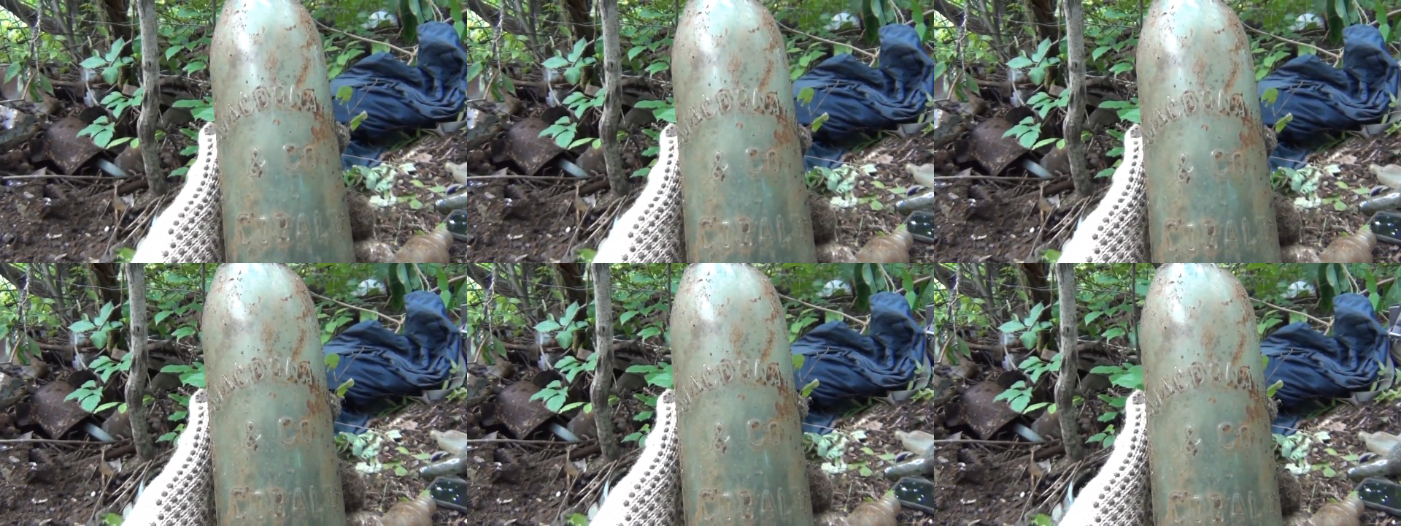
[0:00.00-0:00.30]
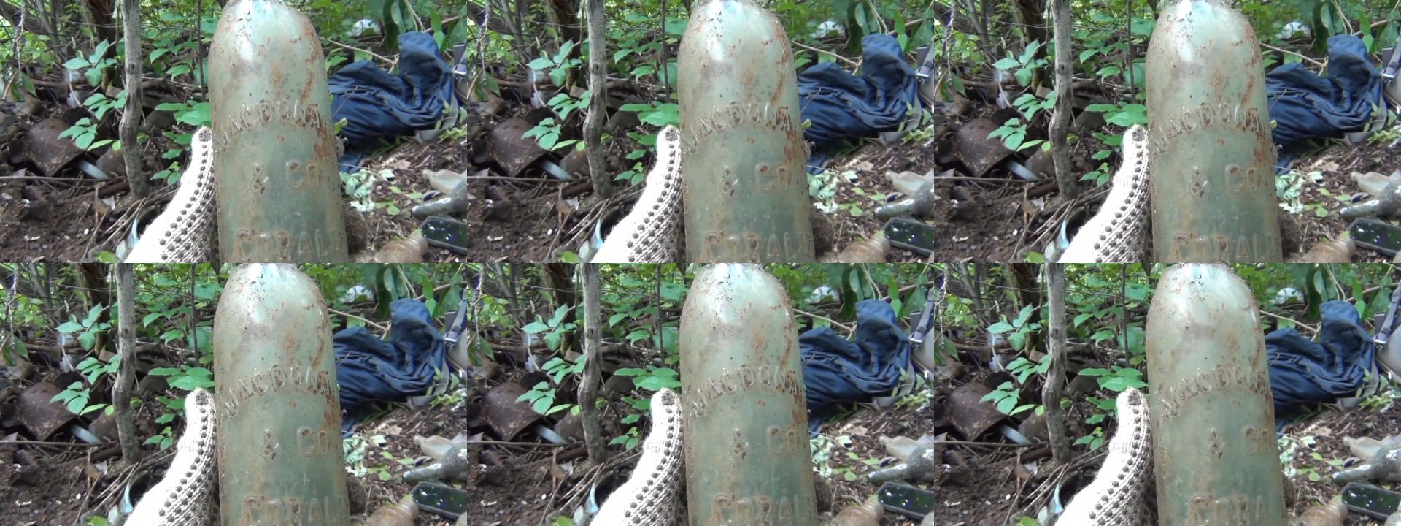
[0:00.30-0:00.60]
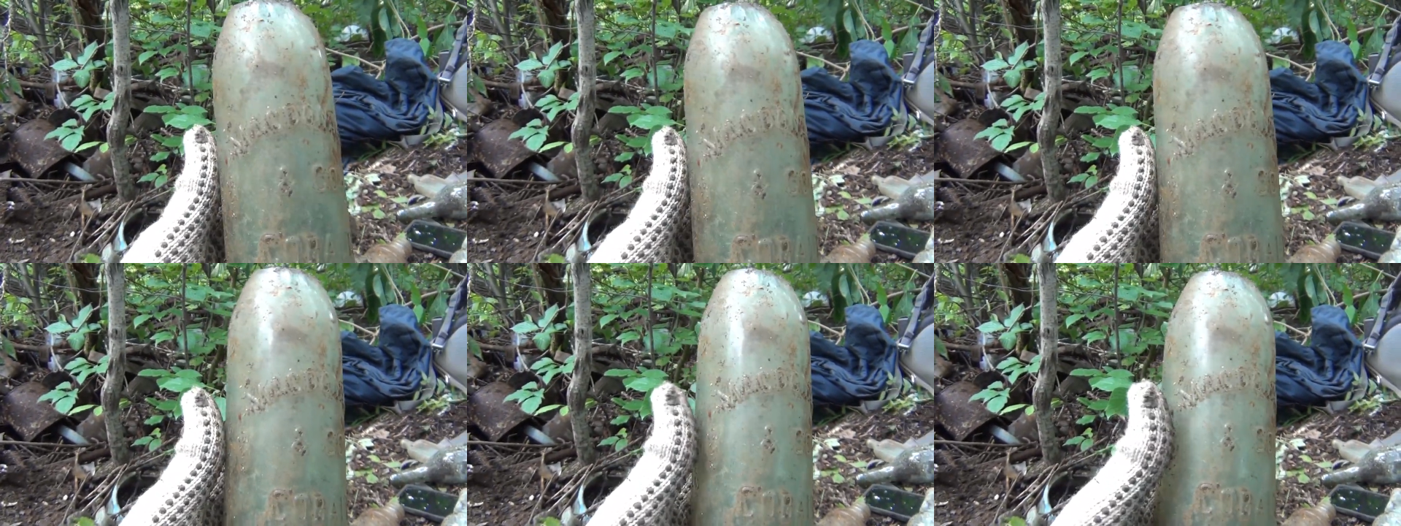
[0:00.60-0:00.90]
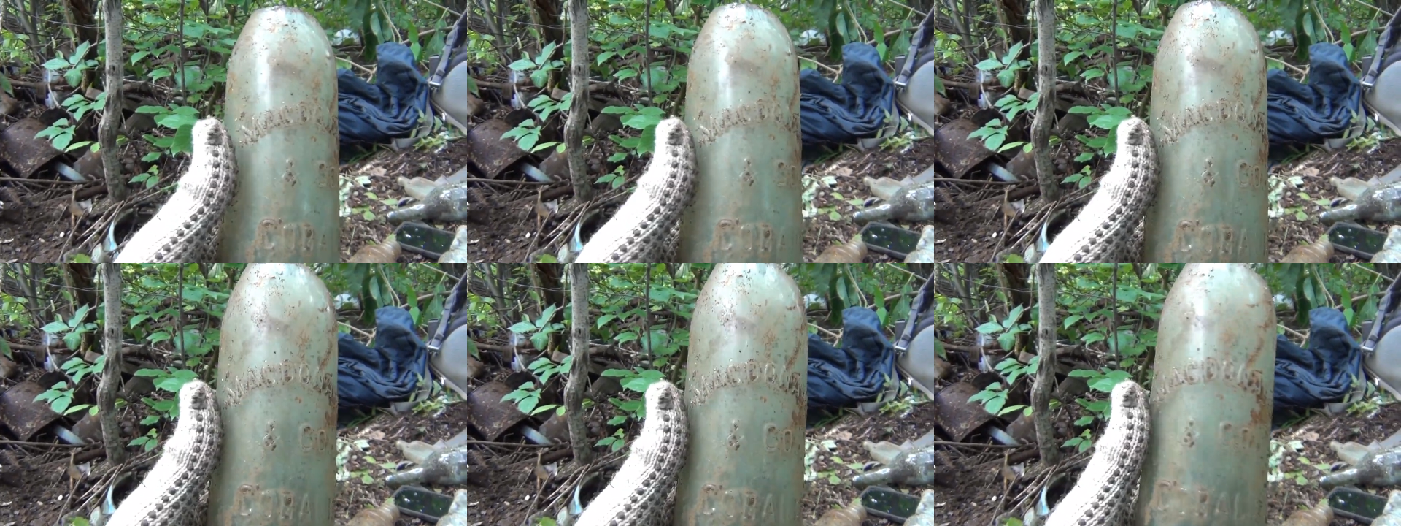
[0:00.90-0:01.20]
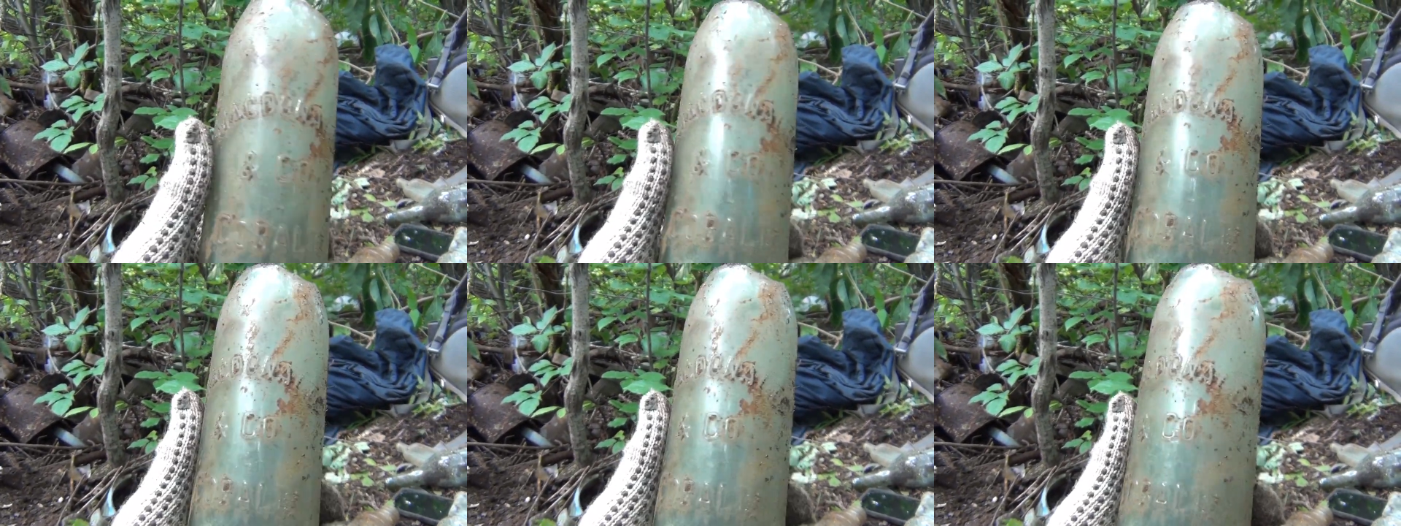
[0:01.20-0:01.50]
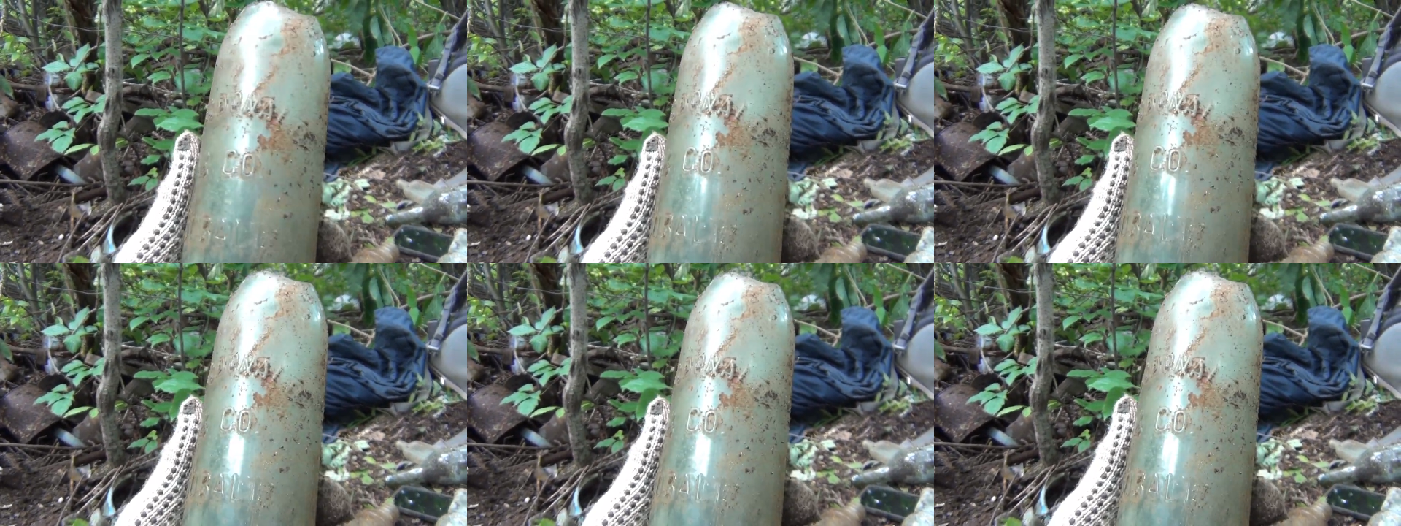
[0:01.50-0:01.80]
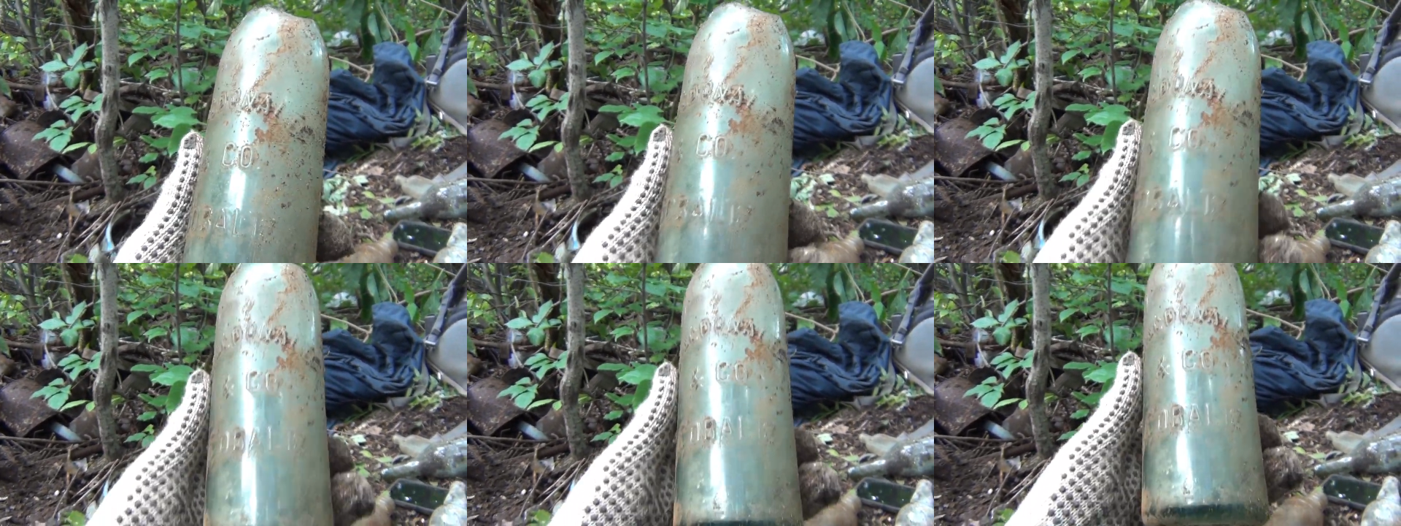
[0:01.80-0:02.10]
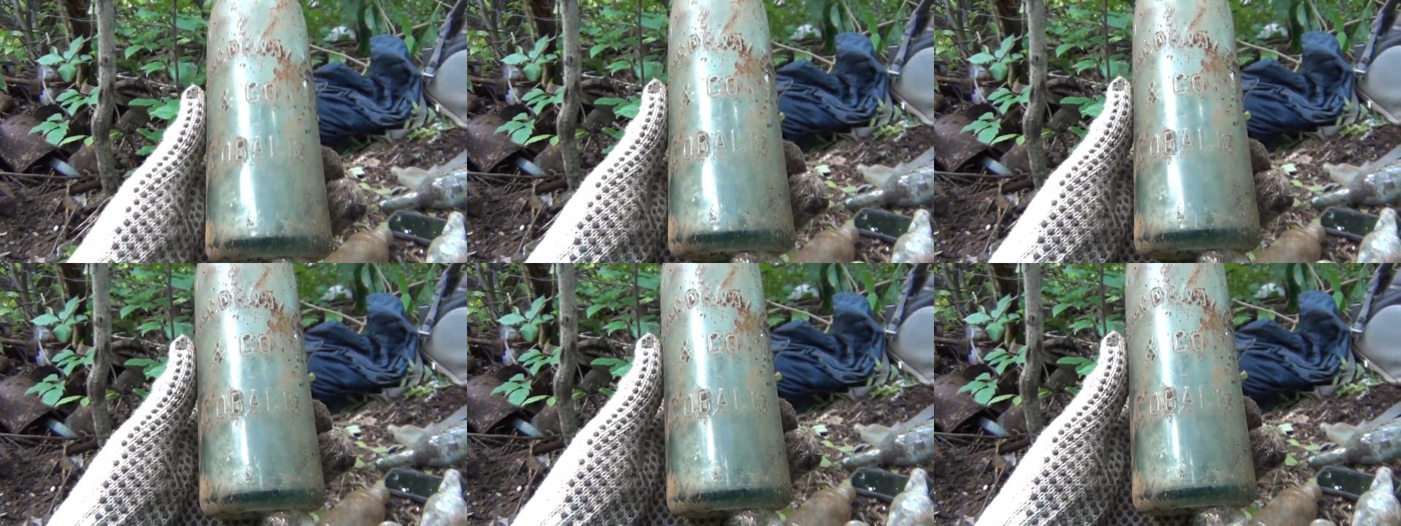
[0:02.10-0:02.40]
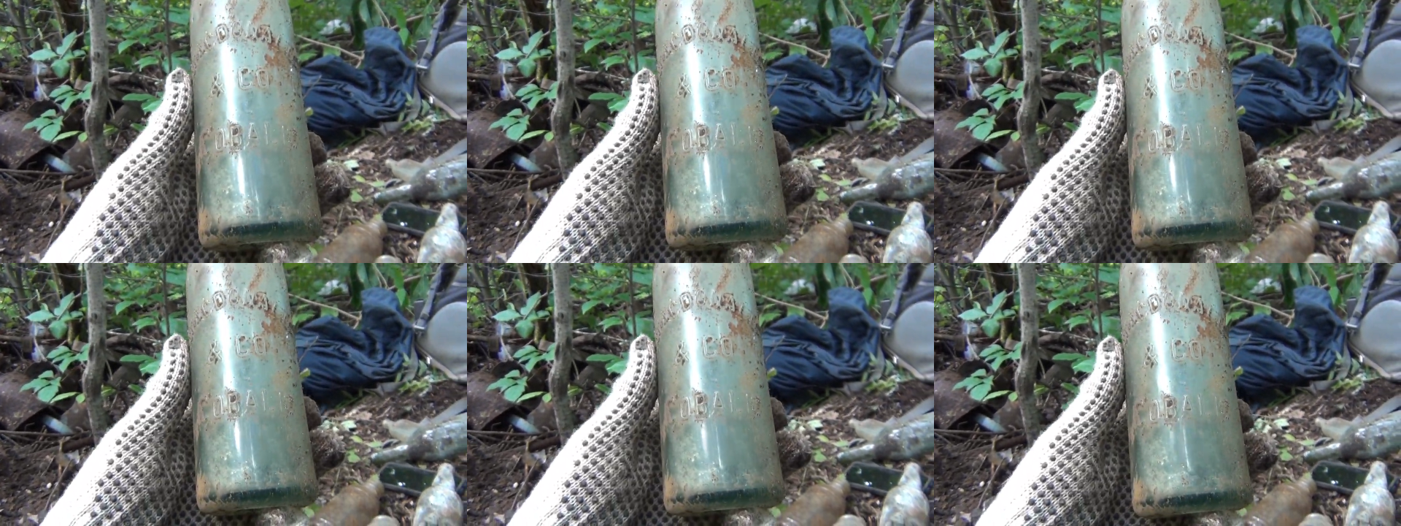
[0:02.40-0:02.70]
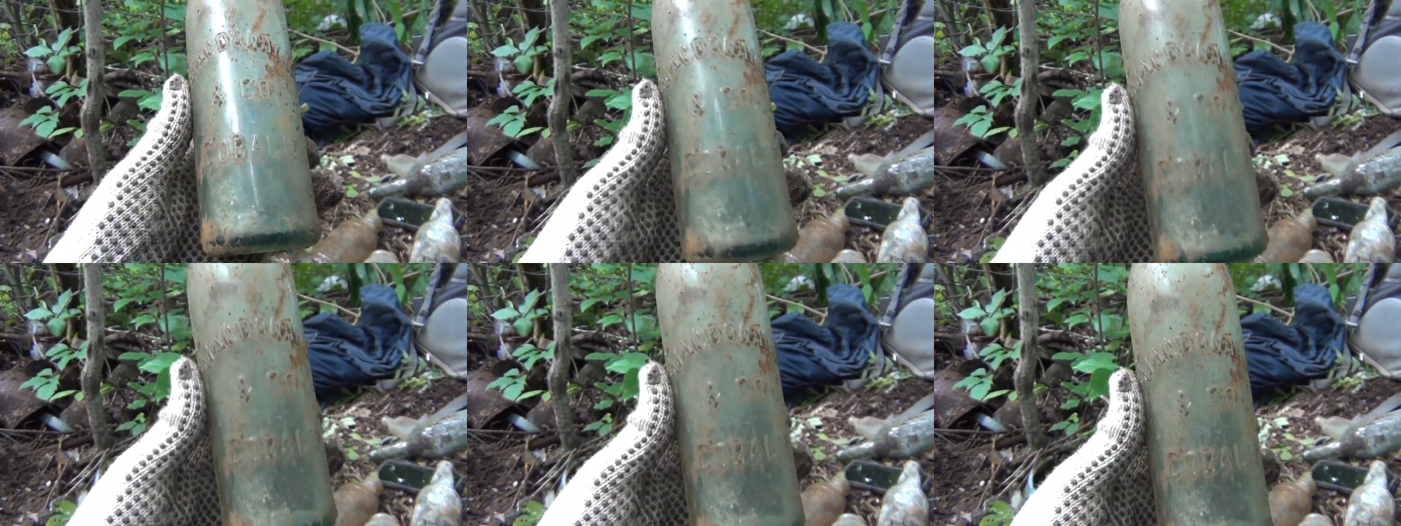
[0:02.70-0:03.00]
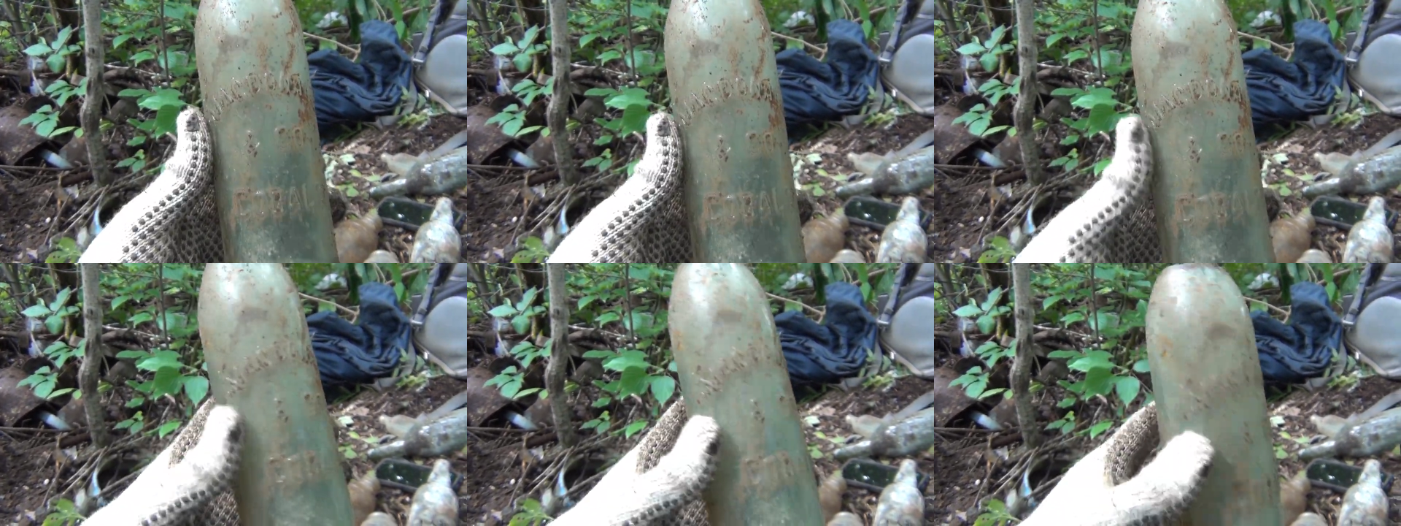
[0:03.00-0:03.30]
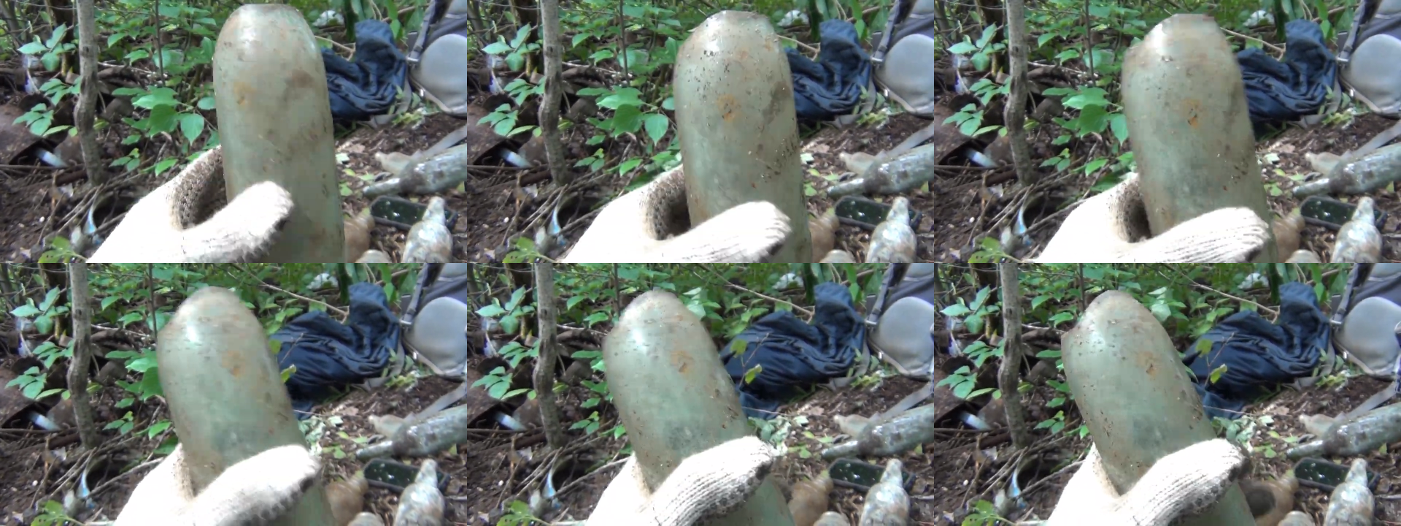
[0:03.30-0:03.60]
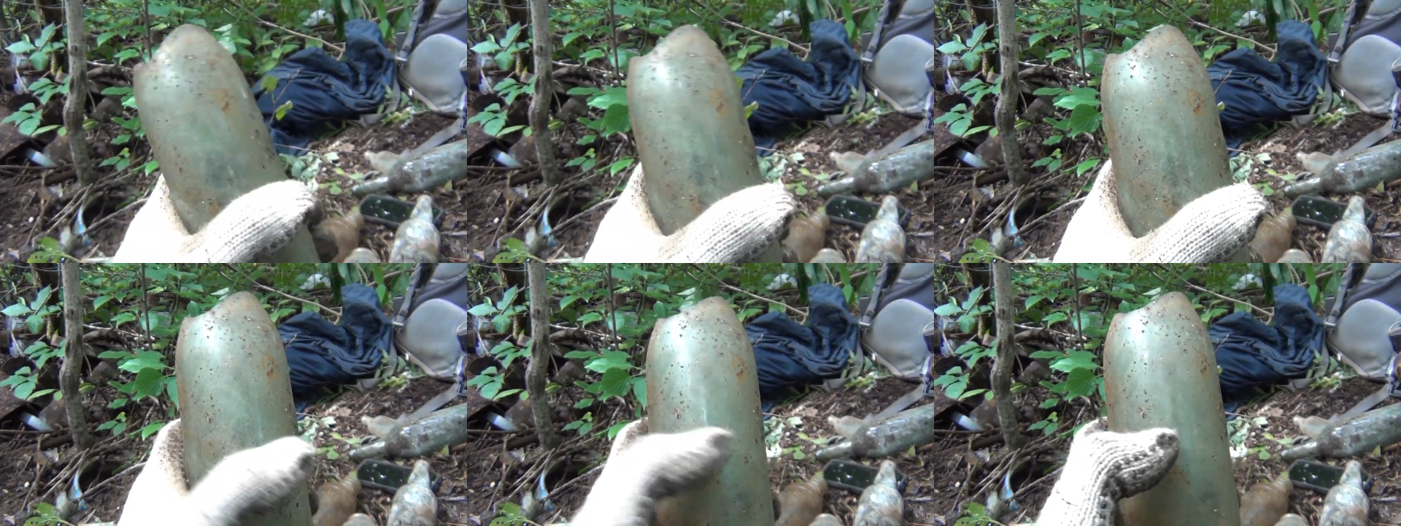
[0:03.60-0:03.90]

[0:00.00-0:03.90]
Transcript: (no speaker visible)